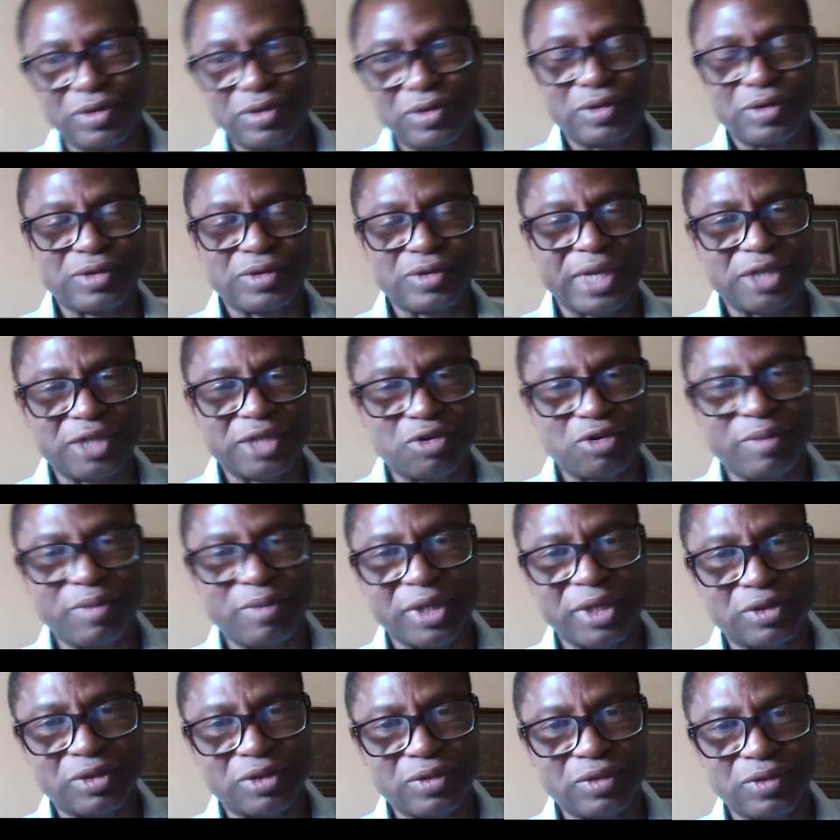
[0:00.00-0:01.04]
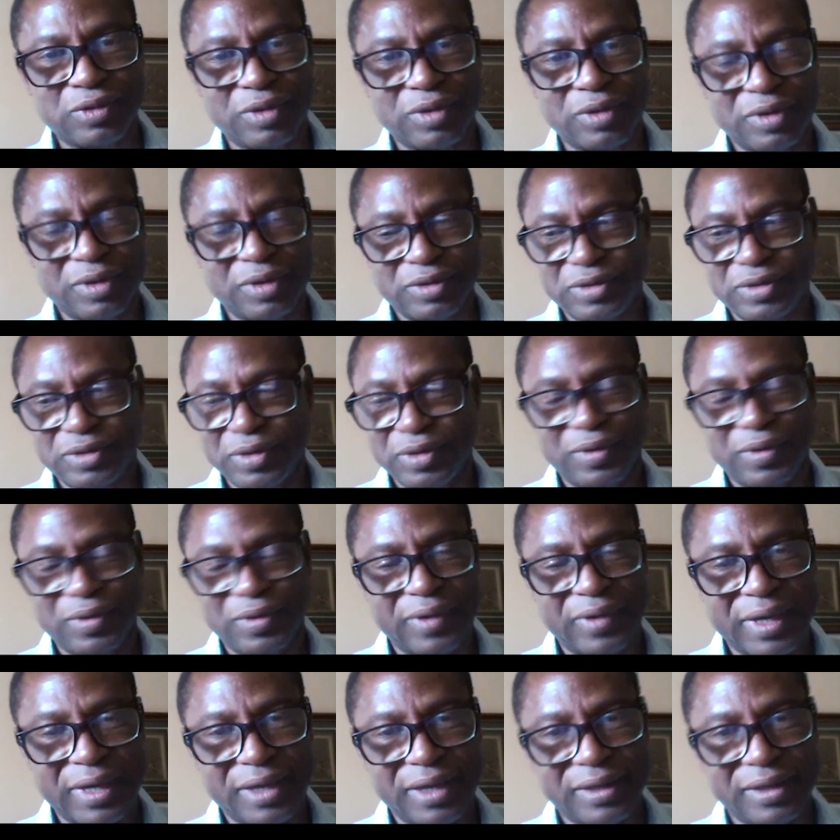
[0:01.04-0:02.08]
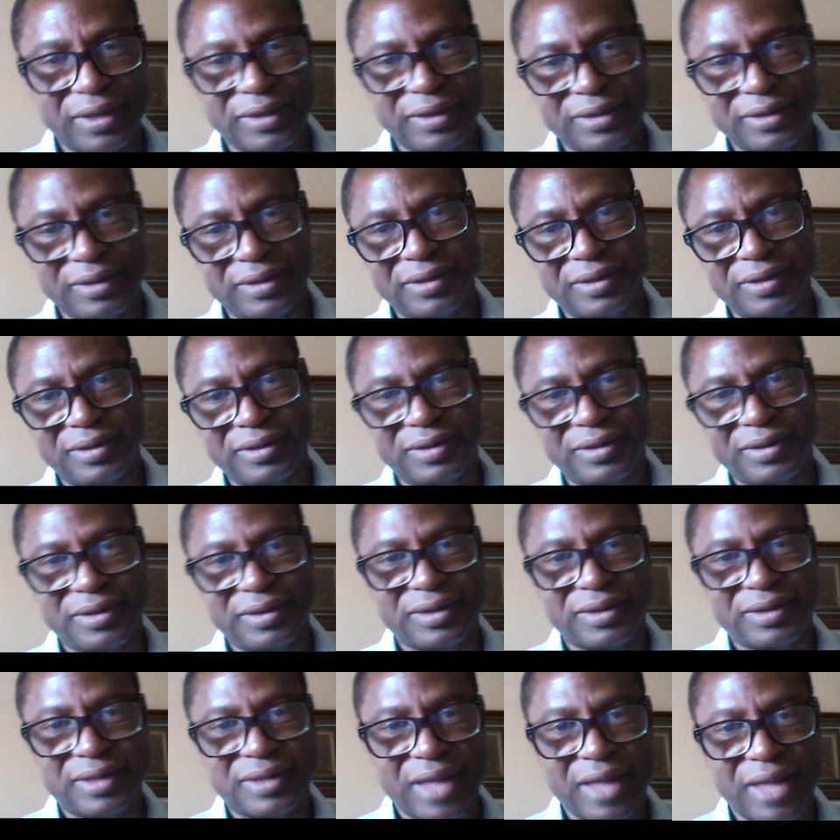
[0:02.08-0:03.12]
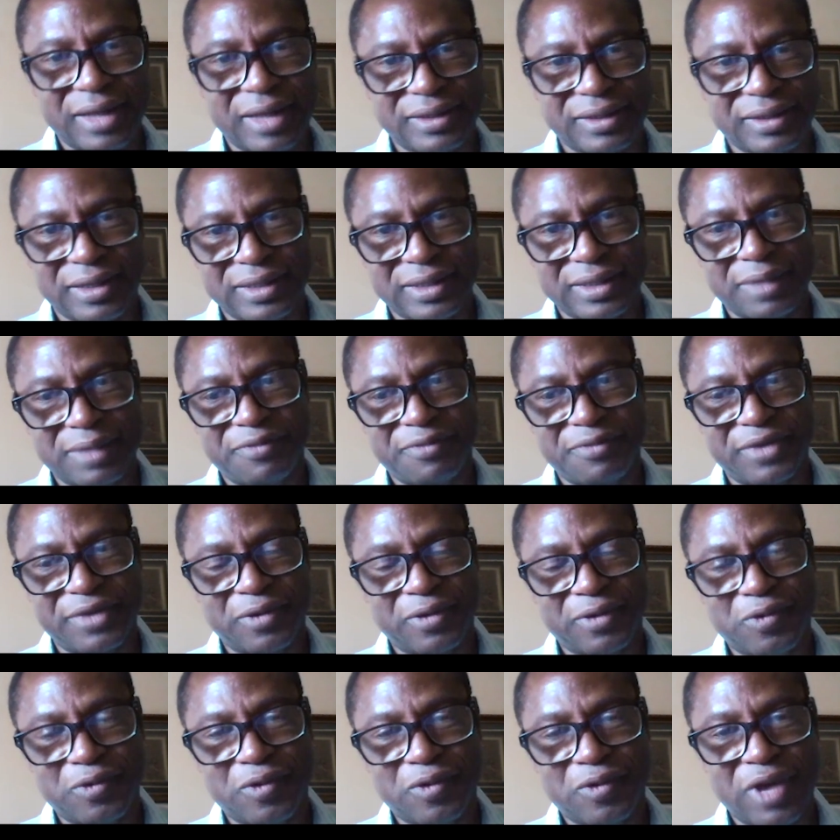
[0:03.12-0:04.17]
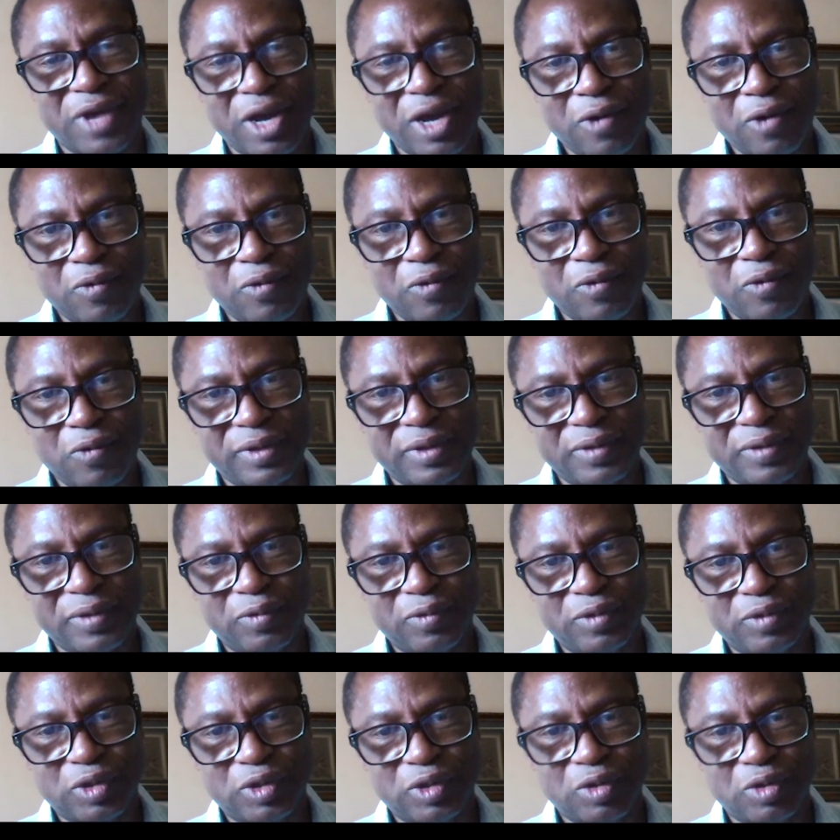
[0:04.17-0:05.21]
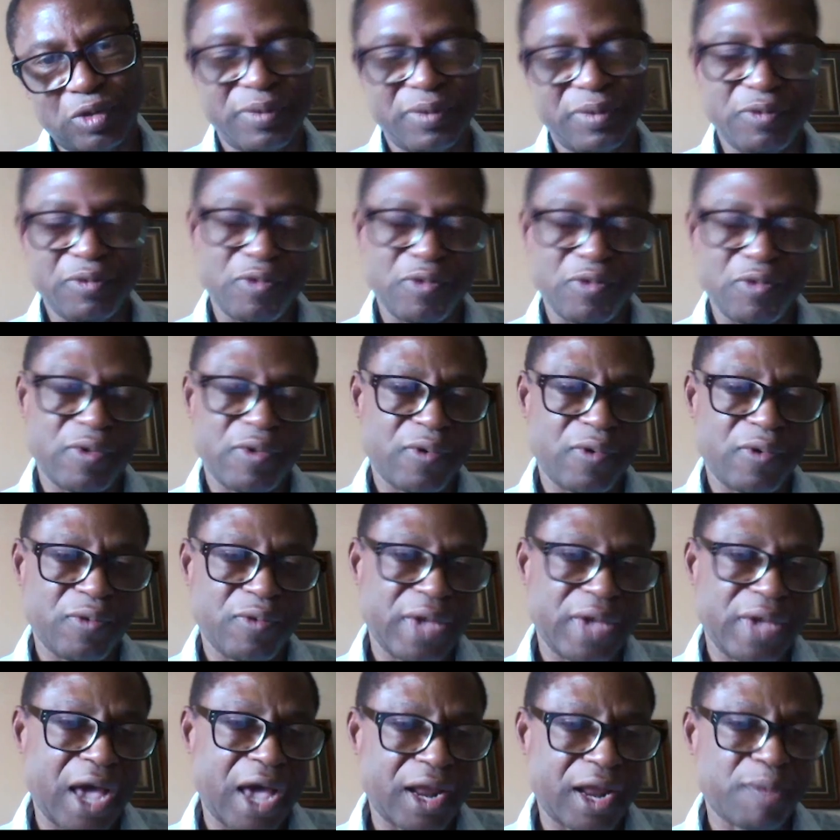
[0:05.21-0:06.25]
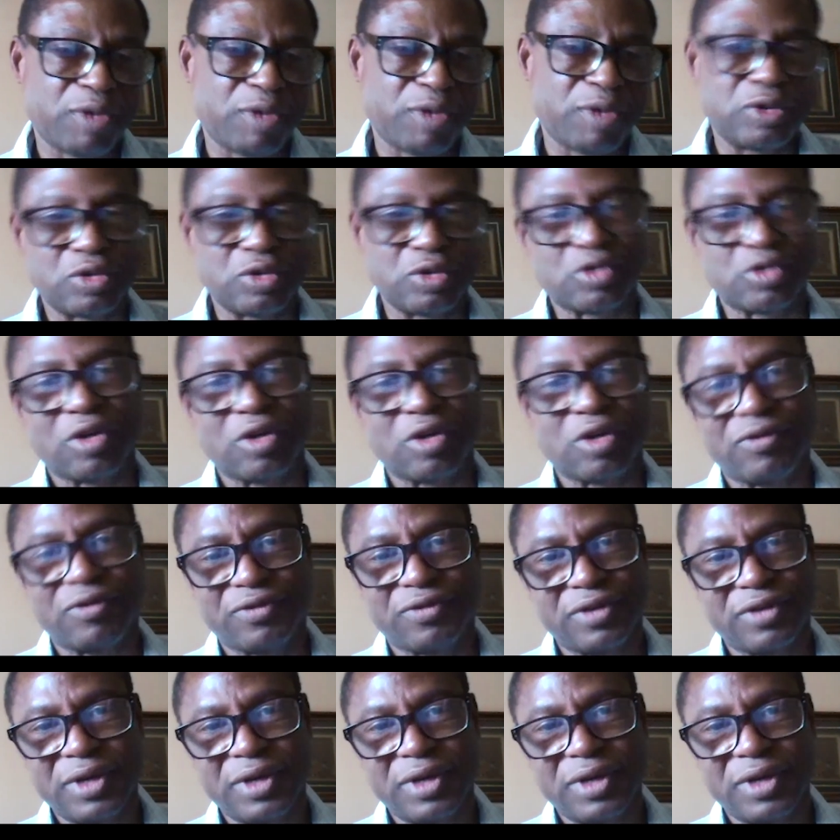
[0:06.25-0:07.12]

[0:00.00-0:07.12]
instruments too. So it's not something we are able to solve